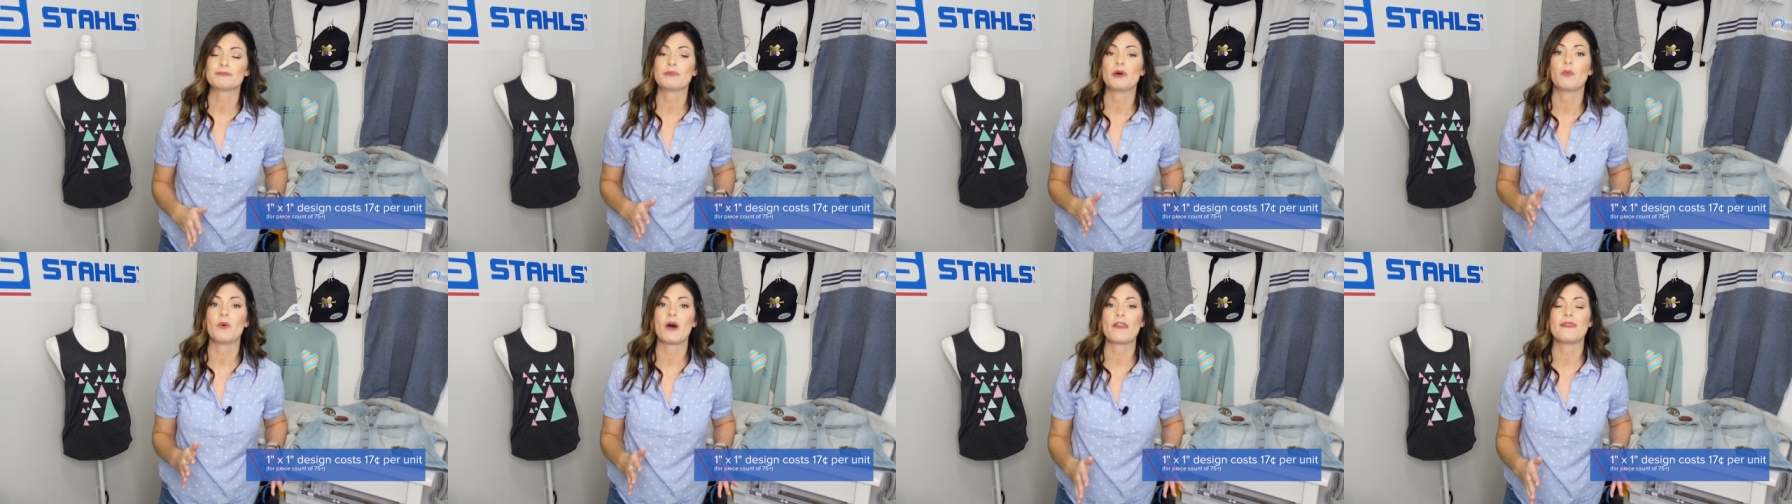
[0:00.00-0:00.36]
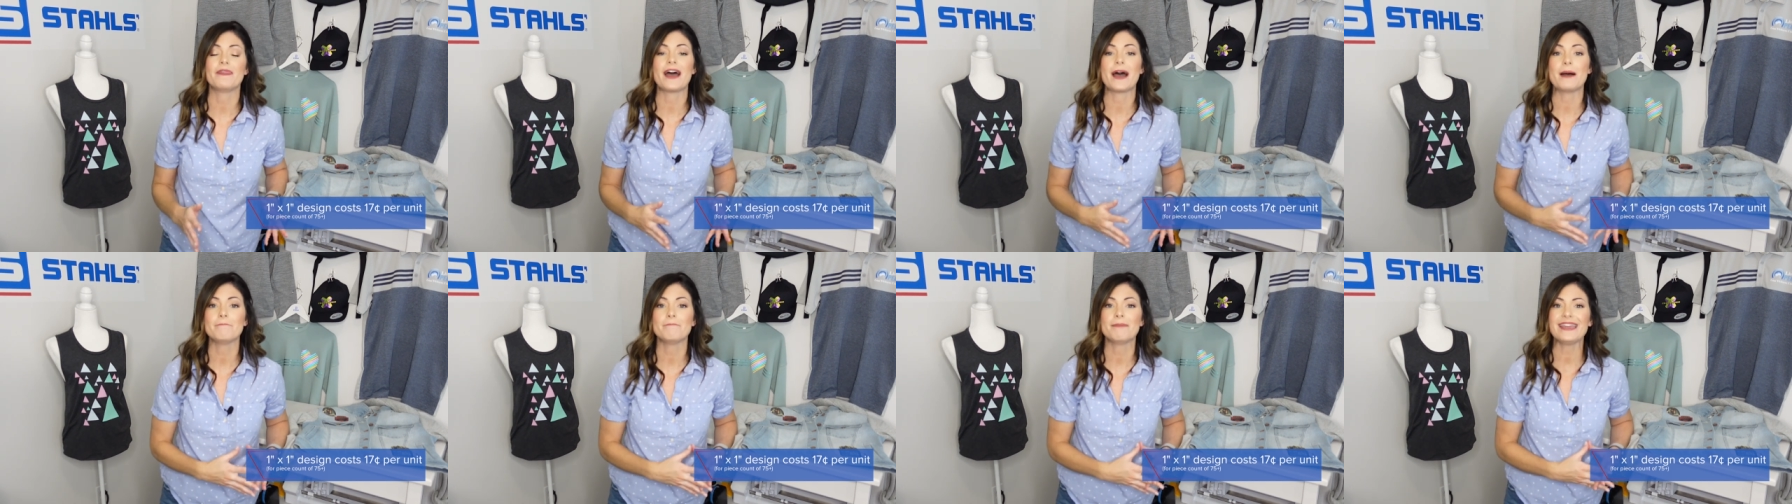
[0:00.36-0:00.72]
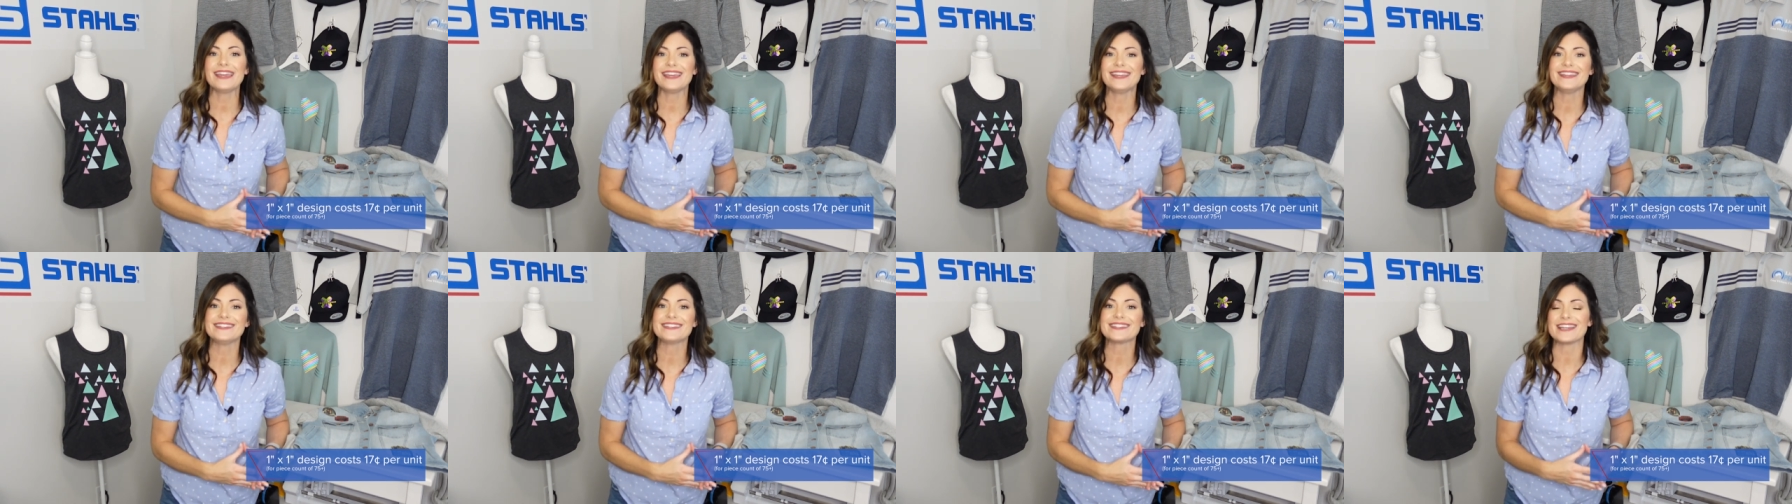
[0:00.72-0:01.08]
But what that
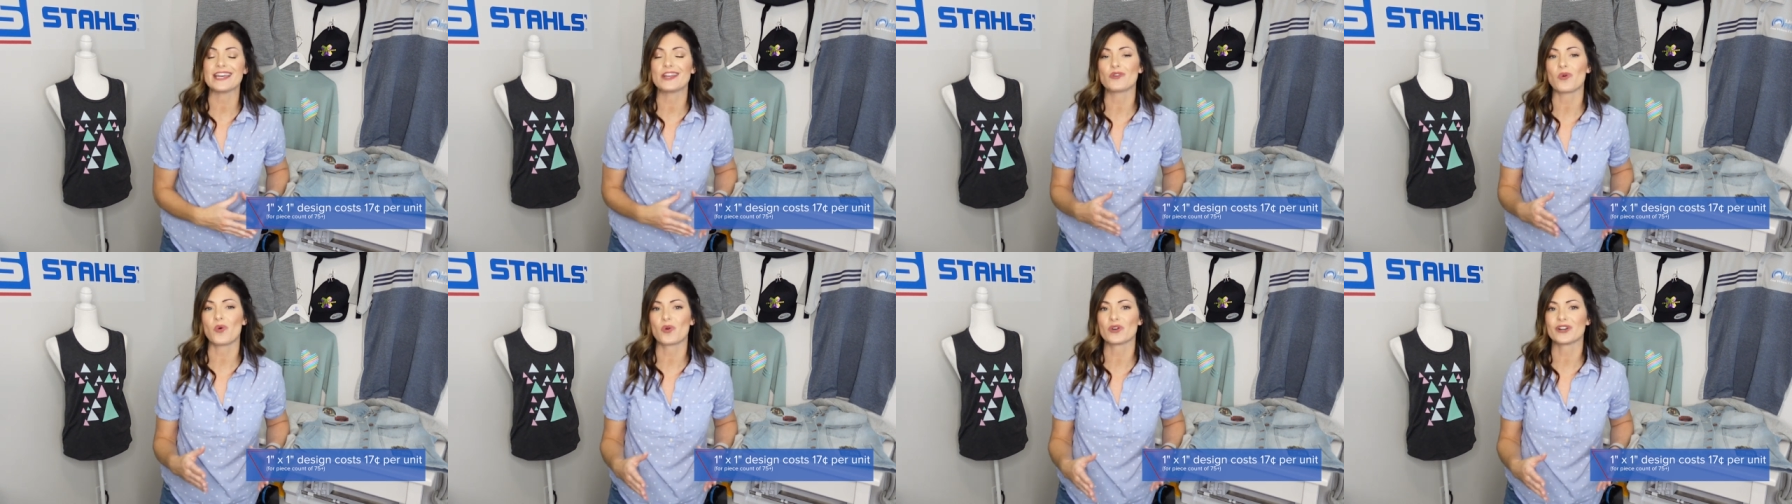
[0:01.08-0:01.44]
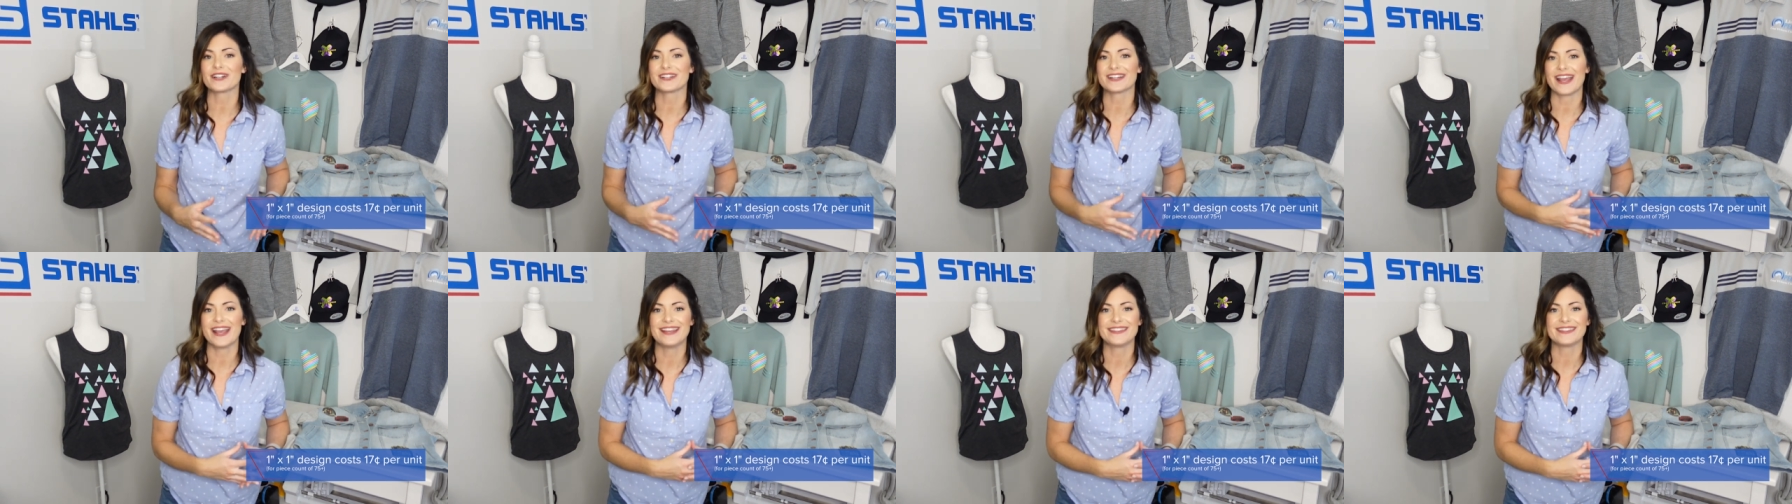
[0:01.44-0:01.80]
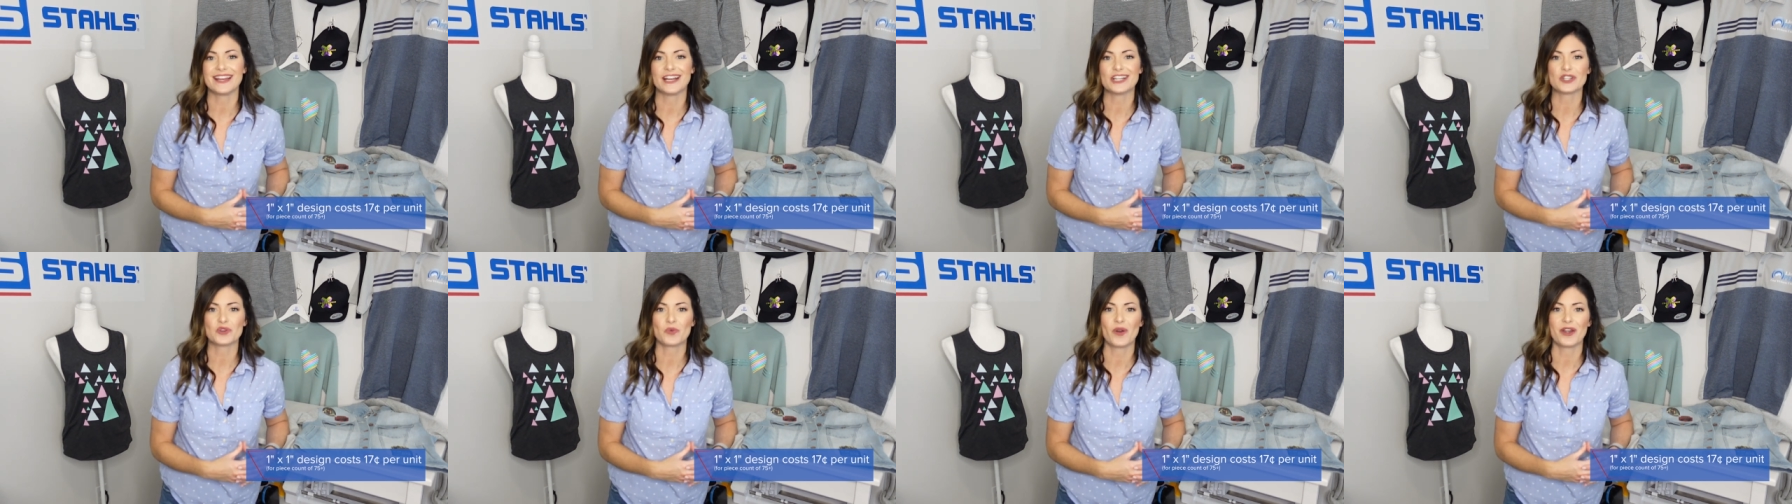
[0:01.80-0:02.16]
means in order to hit
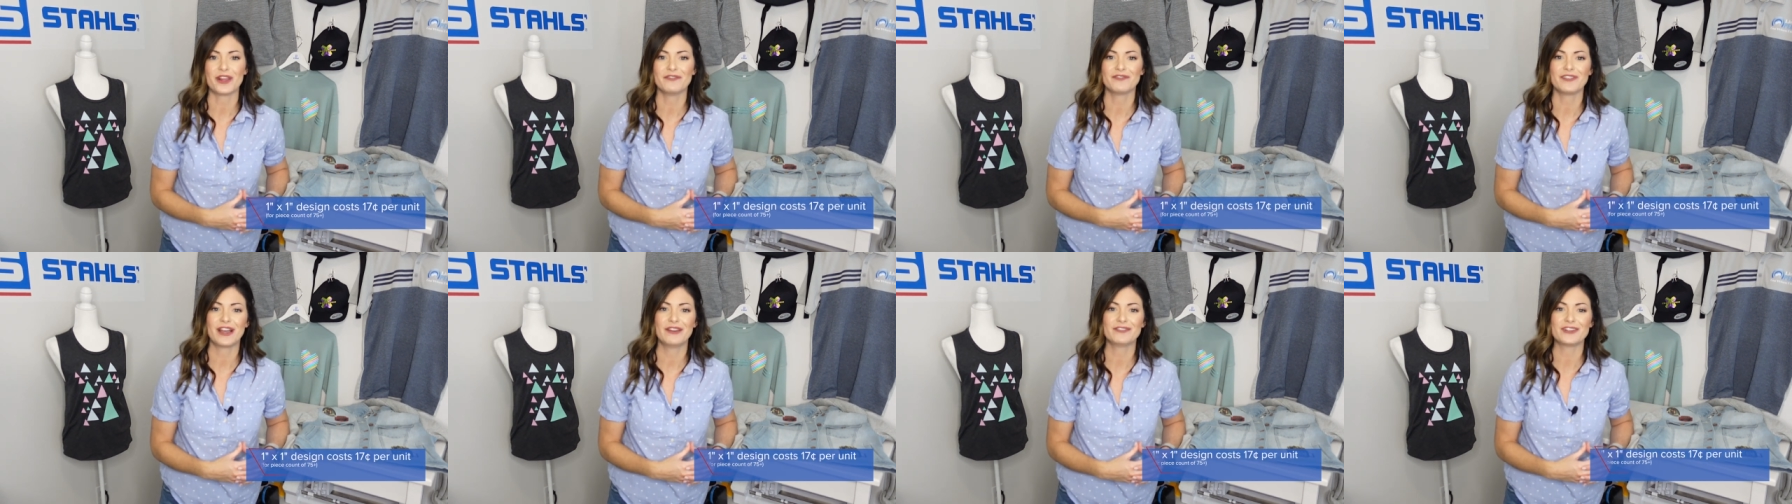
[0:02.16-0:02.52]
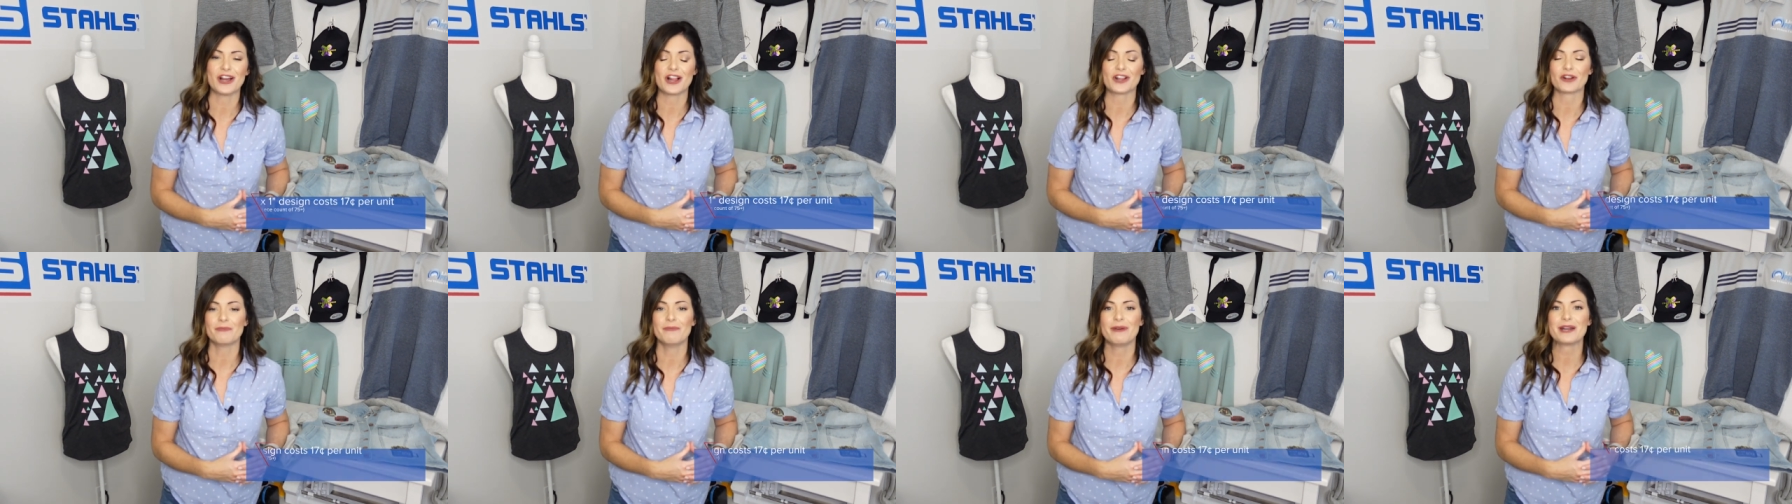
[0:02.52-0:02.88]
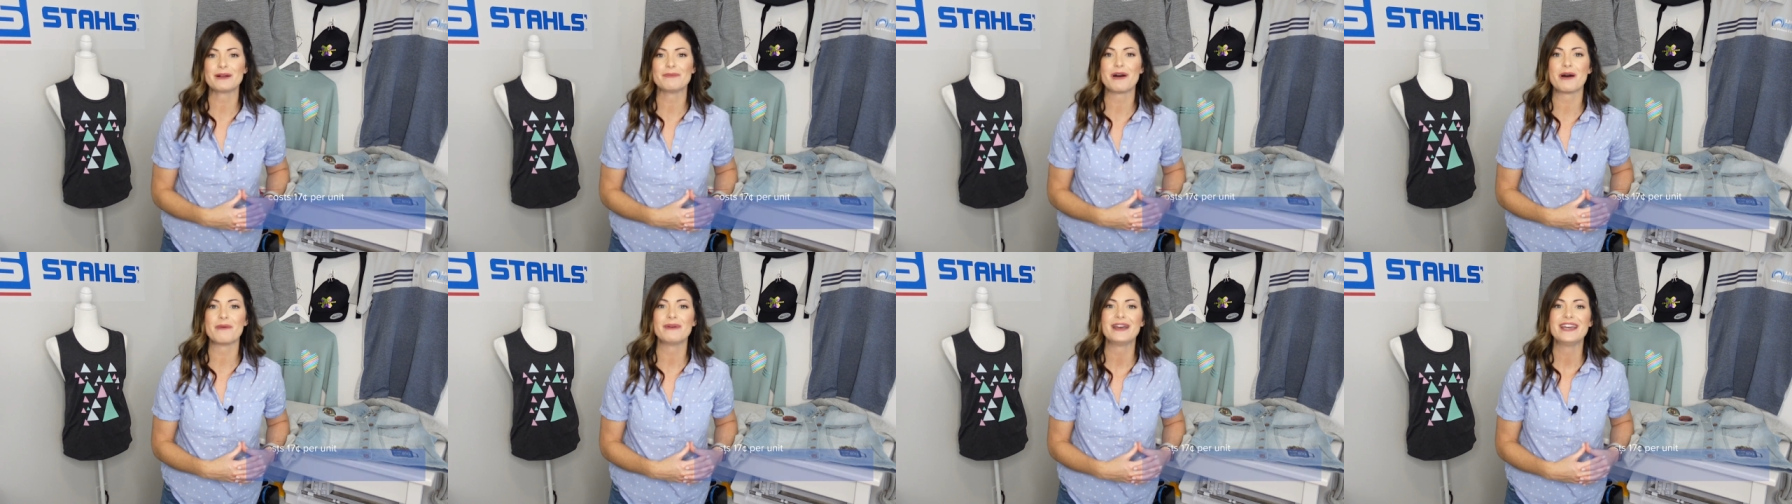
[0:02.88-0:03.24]
that $25
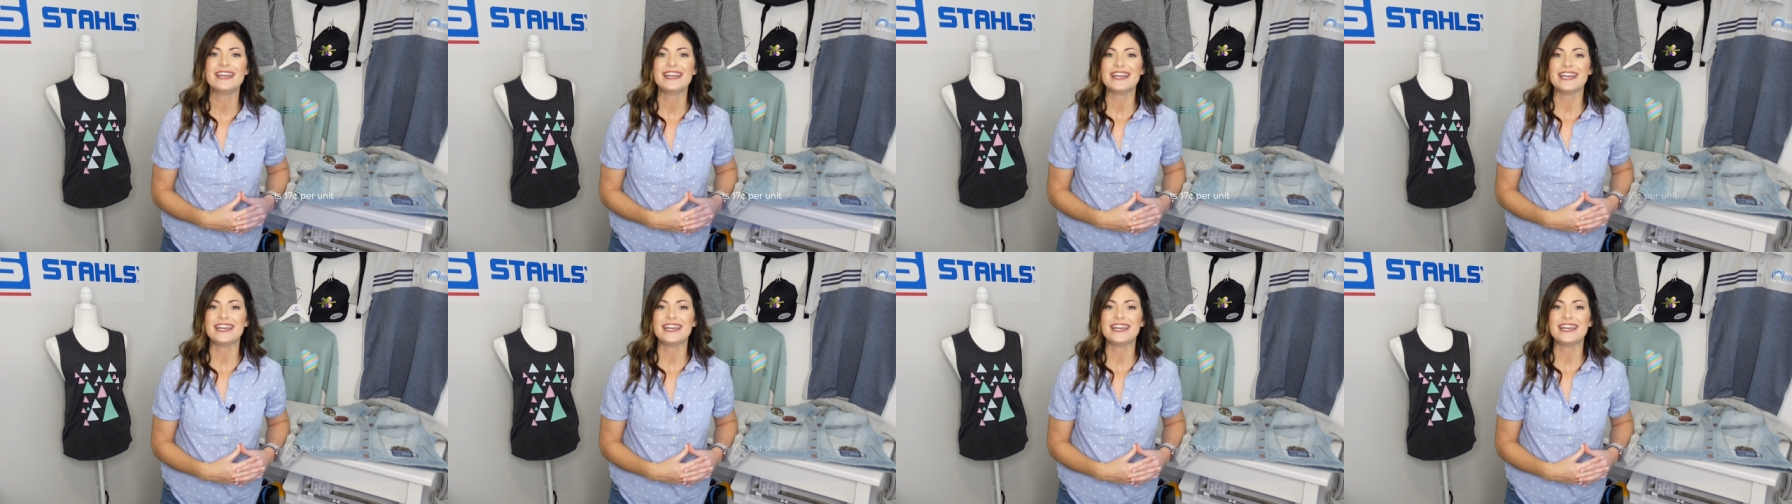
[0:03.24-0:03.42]
minimum